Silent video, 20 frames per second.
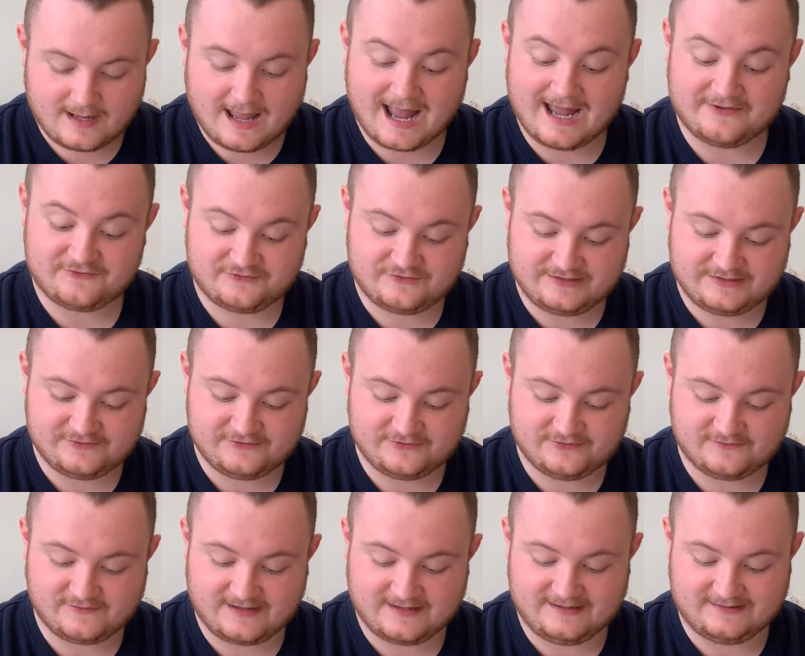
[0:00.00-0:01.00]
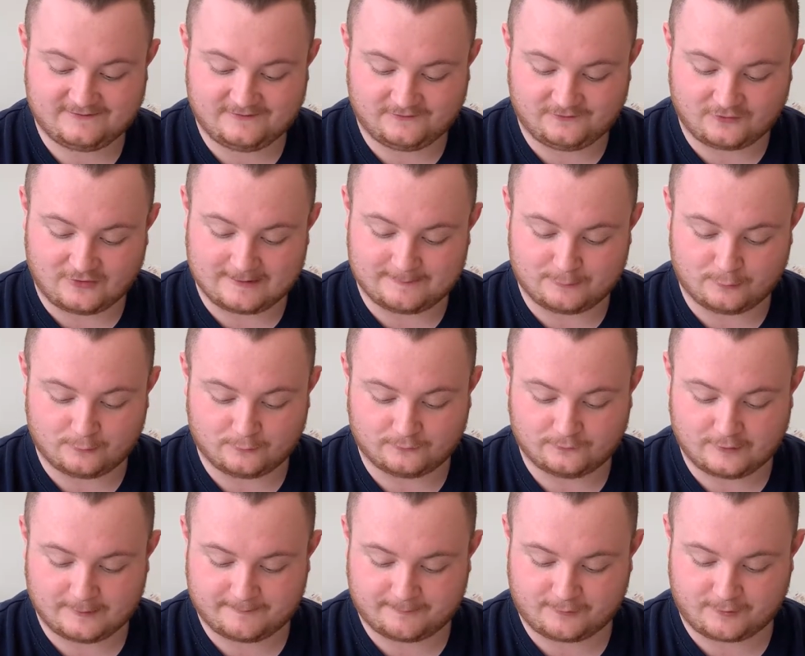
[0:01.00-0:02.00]
As Jesus and his disciples
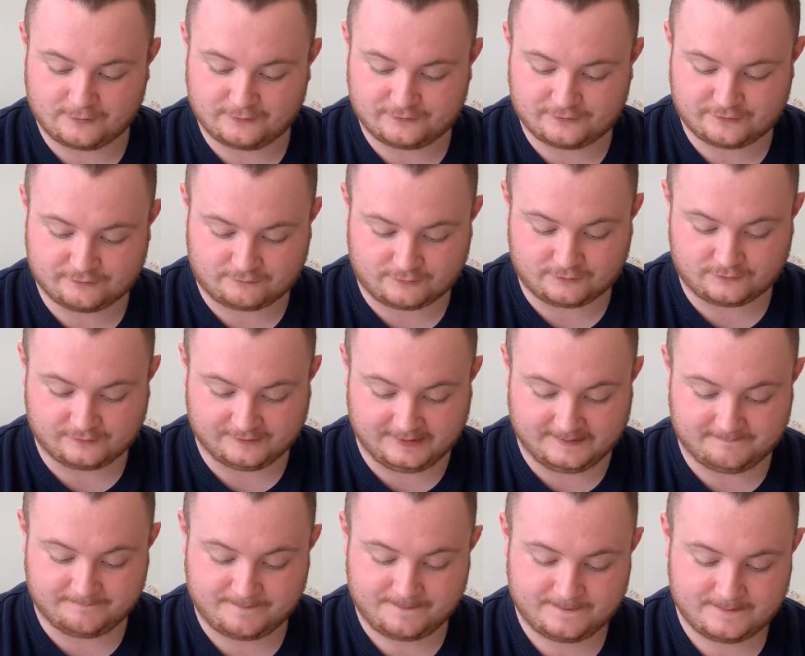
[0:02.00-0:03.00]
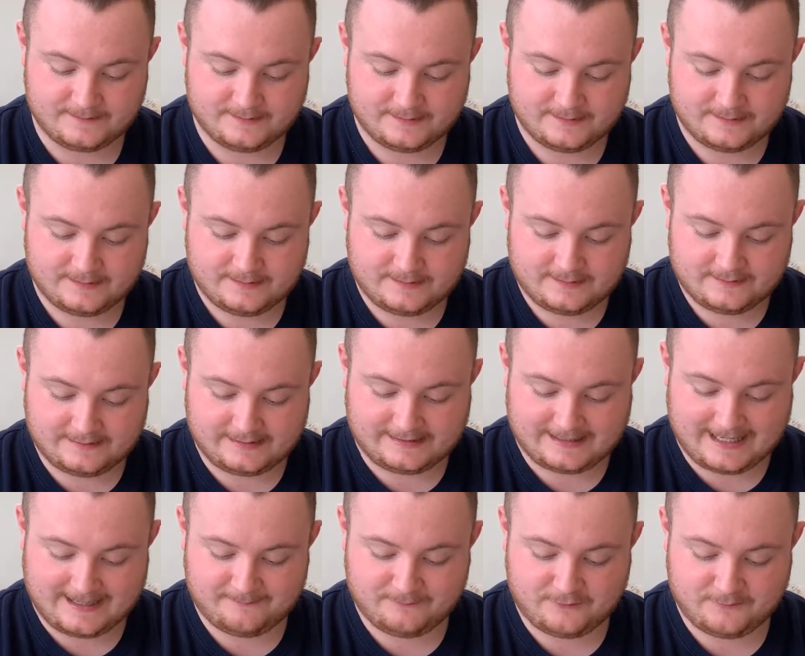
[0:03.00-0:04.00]
approached Jerusalem, they
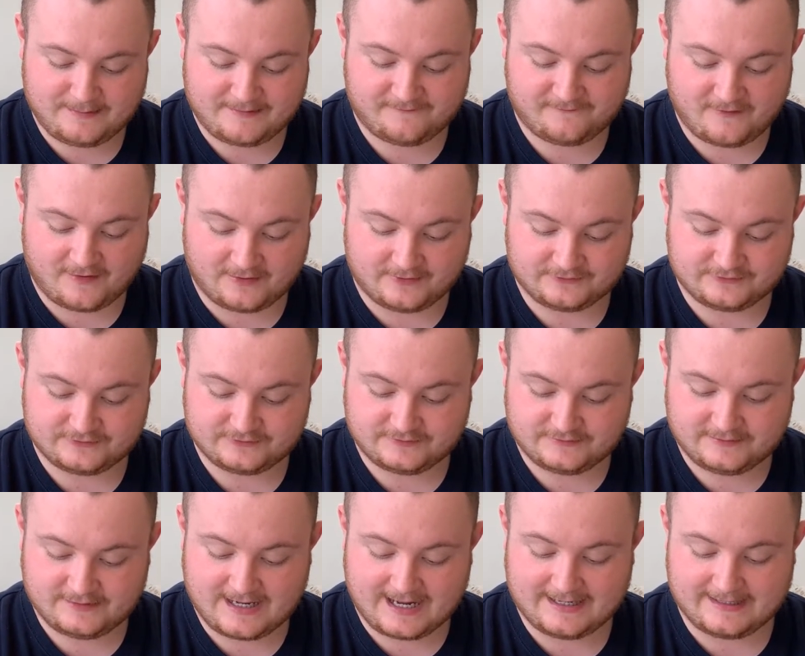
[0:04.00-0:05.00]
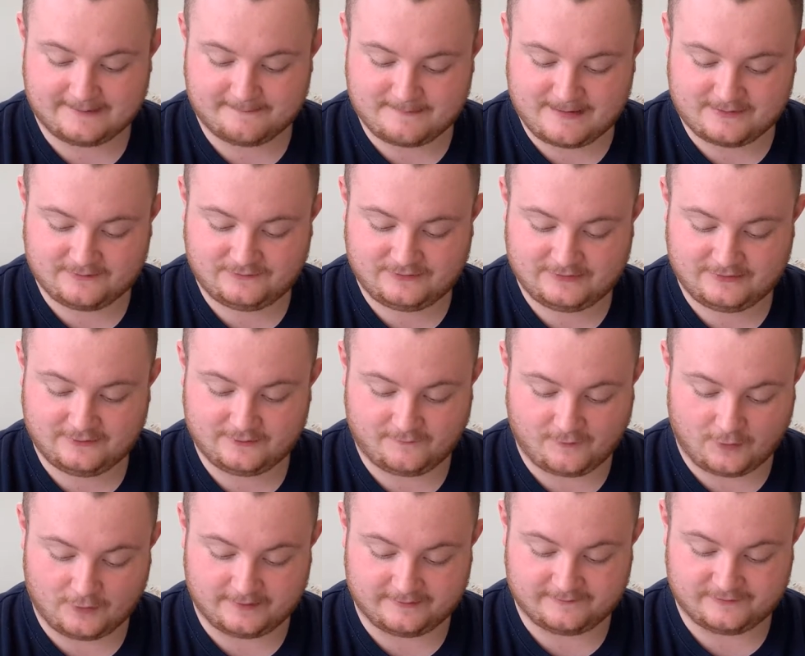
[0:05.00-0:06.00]
came to Bethphage at the Mountain of
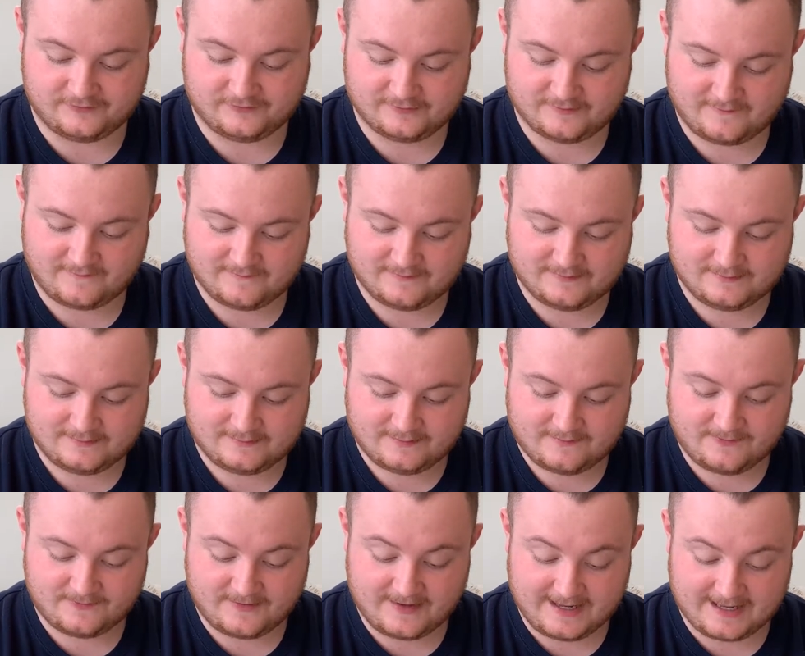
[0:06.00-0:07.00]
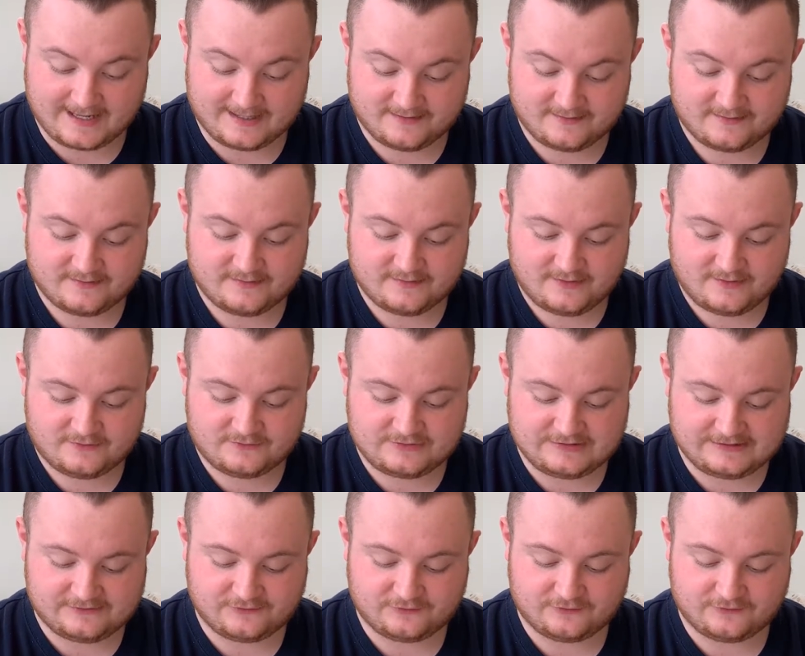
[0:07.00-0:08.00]
Olives. There,
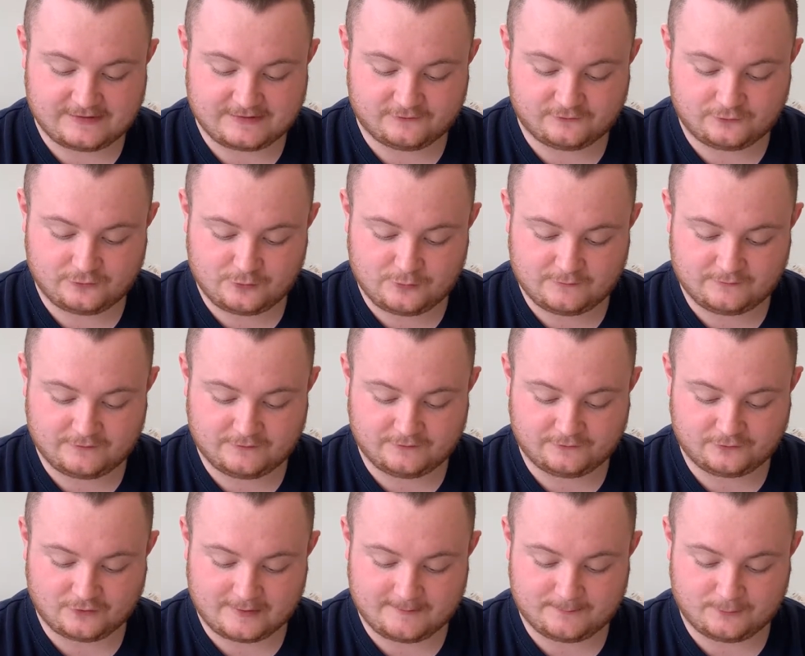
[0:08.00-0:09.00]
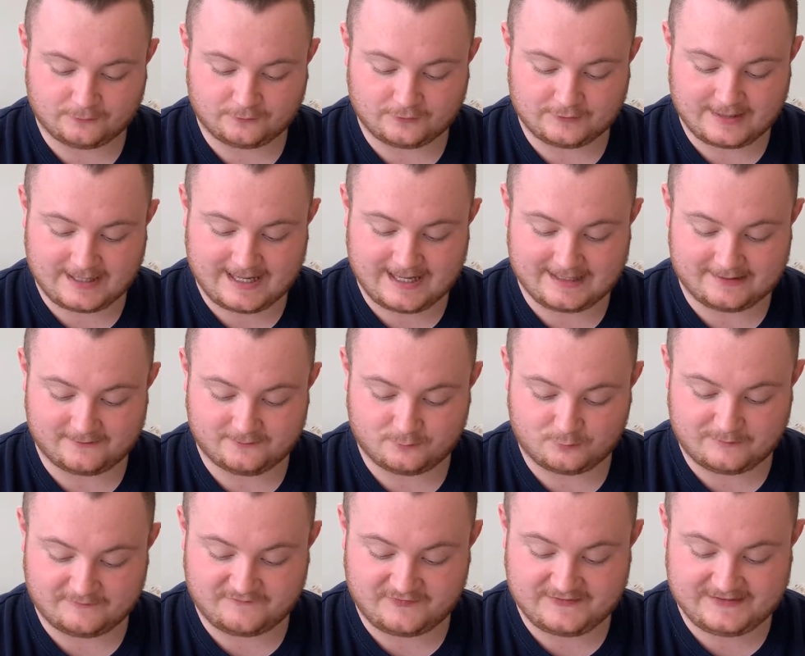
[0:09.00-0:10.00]
Jesus sent two of the disciples on ahead
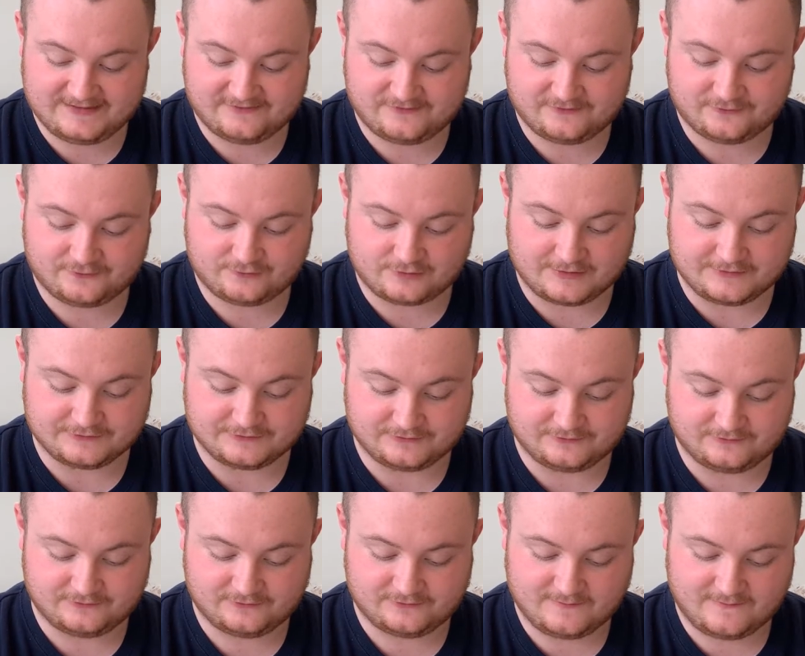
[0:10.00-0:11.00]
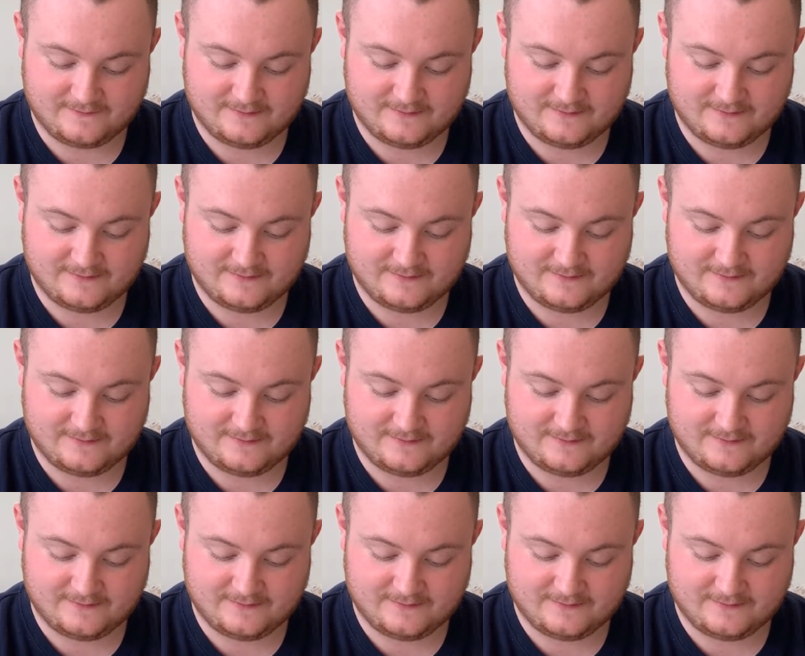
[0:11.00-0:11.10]
with these instructions.